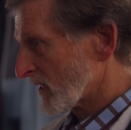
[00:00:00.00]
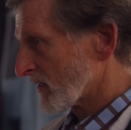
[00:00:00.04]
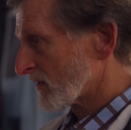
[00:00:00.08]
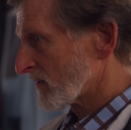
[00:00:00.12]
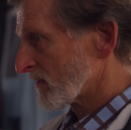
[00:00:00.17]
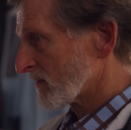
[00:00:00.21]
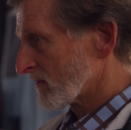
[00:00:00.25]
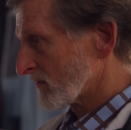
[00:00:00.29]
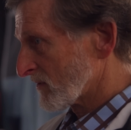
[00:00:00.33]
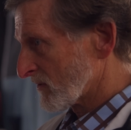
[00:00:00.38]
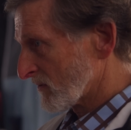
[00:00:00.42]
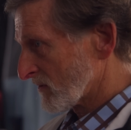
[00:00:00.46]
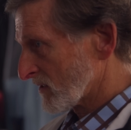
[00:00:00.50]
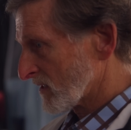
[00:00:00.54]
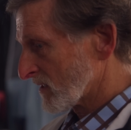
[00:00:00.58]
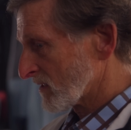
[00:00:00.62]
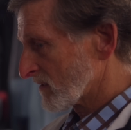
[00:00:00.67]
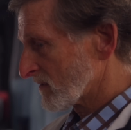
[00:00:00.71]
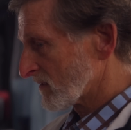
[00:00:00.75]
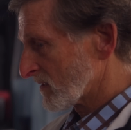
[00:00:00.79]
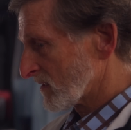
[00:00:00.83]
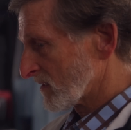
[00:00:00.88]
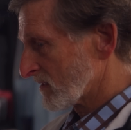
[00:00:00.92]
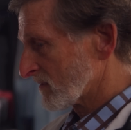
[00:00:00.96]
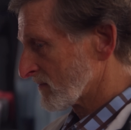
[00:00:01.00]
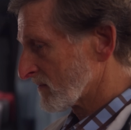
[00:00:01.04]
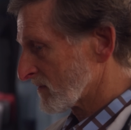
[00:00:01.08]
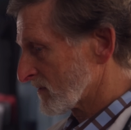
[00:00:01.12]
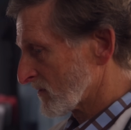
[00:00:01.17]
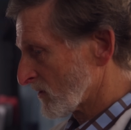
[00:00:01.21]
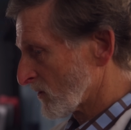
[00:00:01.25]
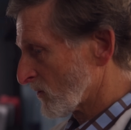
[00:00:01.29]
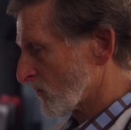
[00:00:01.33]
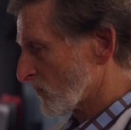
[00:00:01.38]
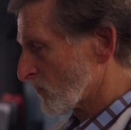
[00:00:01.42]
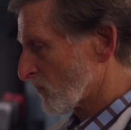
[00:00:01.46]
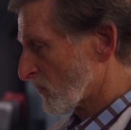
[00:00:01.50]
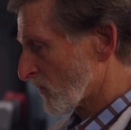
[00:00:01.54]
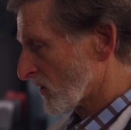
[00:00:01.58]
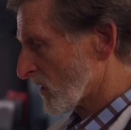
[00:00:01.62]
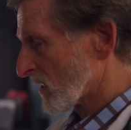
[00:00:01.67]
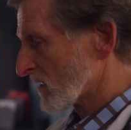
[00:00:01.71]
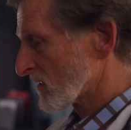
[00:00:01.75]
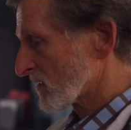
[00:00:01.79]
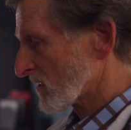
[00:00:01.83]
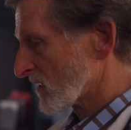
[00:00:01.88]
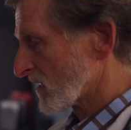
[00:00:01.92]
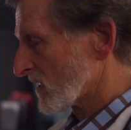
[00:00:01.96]
around in his gut, causing
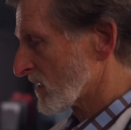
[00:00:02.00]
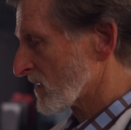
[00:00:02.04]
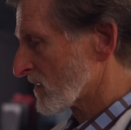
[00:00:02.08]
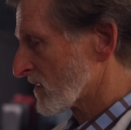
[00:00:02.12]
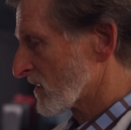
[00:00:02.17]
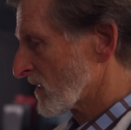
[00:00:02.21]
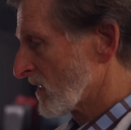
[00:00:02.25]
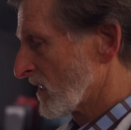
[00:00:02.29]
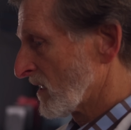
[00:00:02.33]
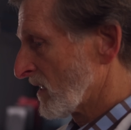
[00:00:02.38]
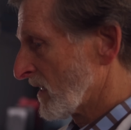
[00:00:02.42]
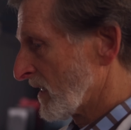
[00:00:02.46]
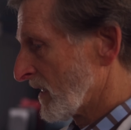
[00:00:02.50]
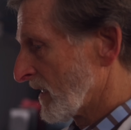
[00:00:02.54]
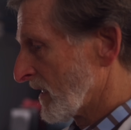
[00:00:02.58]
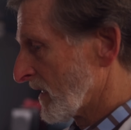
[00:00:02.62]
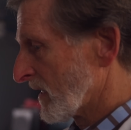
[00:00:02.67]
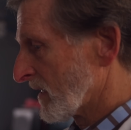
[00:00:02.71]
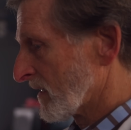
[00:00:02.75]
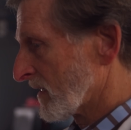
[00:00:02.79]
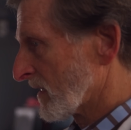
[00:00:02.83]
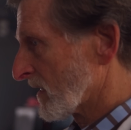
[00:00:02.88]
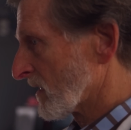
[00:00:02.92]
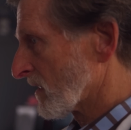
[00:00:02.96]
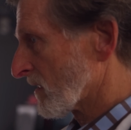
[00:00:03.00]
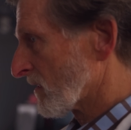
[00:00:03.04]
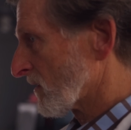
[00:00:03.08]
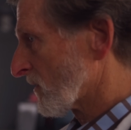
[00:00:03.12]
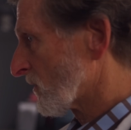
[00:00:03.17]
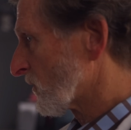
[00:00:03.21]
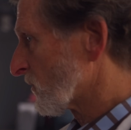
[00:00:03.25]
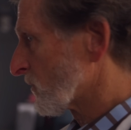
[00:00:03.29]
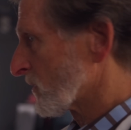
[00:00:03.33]
problems that aren't visible yet.